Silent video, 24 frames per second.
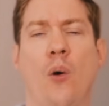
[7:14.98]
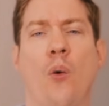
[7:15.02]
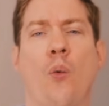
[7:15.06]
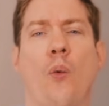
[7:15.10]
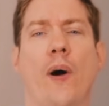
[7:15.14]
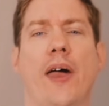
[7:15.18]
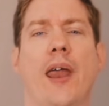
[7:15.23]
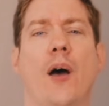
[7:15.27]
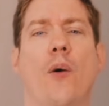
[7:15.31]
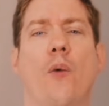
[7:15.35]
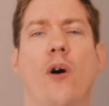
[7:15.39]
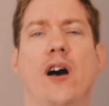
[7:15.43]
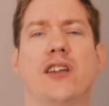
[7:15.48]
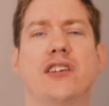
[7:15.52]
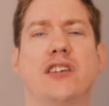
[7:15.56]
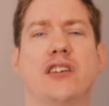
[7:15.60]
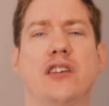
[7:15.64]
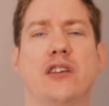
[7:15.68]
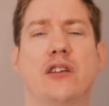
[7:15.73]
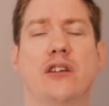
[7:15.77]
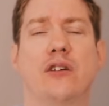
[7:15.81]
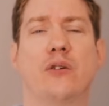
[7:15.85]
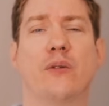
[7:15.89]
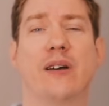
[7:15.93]
what I want you
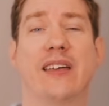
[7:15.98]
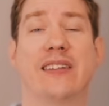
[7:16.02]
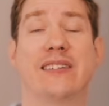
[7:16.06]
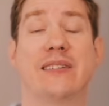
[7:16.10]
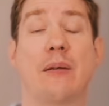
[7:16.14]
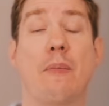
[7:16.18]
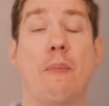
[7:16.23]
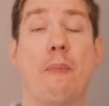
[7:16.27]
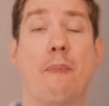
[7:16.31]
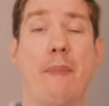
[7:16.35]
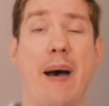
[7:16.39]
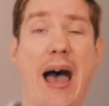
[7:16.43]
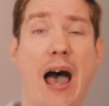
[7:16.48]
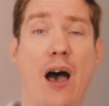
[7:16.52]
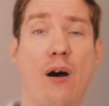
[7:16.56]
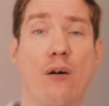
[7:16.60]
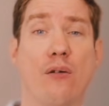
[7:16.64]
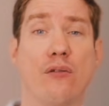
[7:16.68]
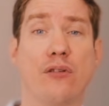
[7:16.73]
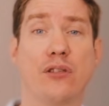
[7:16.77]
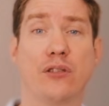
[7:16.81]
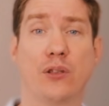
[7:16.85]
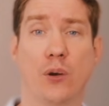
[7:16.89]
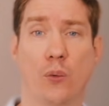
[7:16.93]
to do is
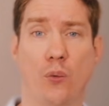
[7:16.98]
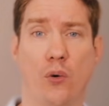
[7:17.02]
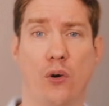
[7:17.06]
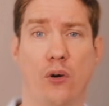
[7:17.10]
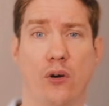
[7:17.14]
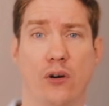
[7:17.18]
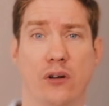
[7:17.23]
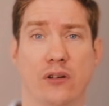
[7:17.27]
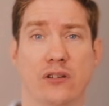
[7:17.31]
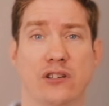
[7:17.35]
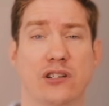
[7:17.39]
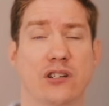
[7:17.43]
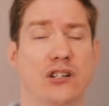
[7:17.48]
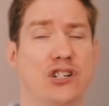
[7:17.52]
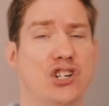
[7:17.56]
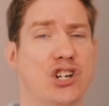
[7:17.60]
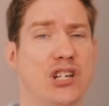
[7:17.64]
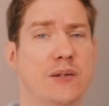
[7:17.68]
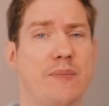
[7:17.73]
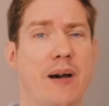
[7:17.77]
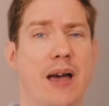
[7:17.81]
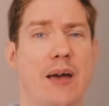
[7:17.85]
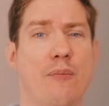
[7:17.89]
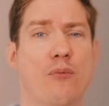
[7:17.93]
mouth the words
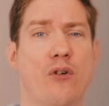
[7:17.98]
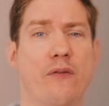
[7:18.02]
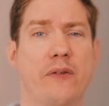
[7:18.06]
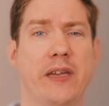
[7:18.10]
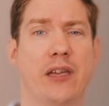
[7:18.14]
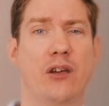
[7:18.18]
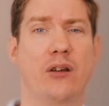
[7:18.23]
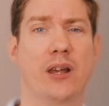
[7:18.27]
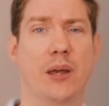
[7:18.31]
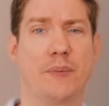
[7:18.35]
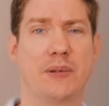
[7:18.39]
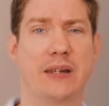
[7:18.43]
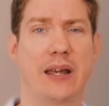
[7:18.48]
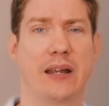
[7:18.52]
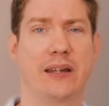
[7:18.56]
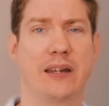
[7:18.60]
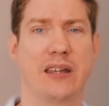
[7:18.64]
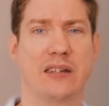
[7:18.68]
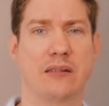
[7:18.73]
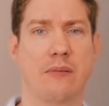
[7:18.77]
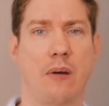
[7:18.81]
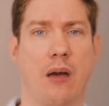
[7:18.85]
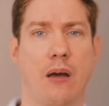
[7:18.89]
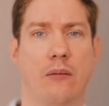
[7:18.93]
just by moving your lips like
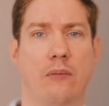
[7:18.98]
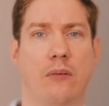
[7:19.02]
this